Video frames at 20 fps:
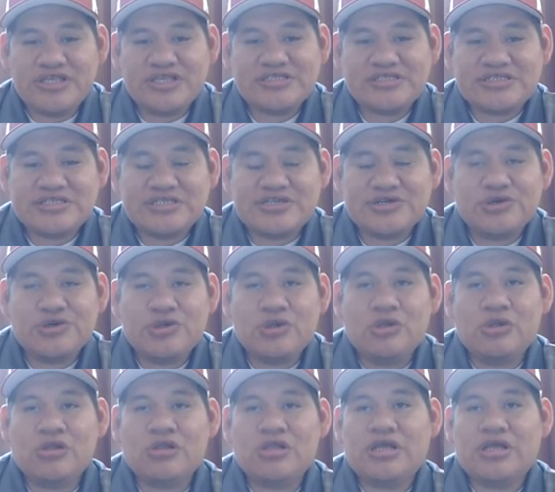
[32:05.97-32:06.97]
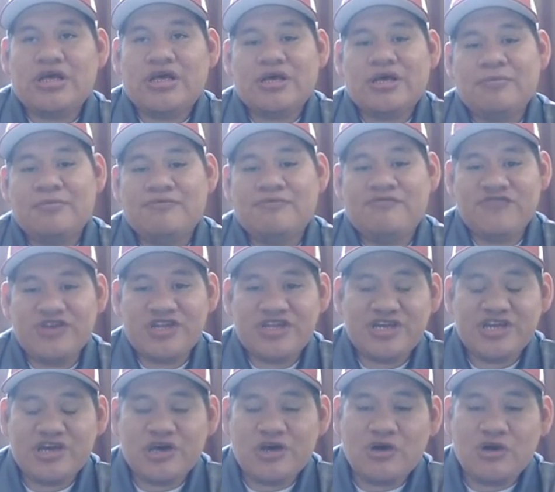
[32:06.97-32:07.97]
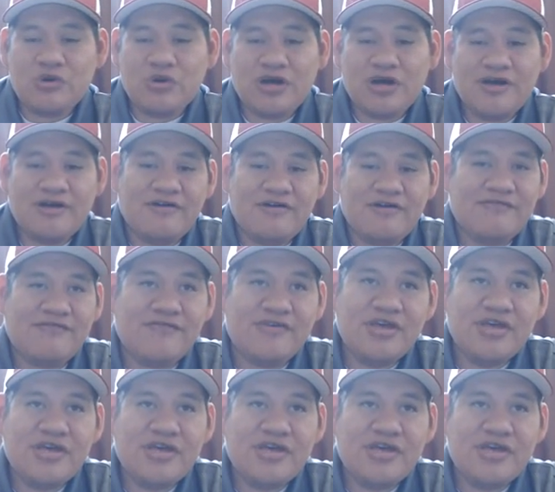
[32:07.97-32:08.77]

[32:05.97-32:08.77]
this little video of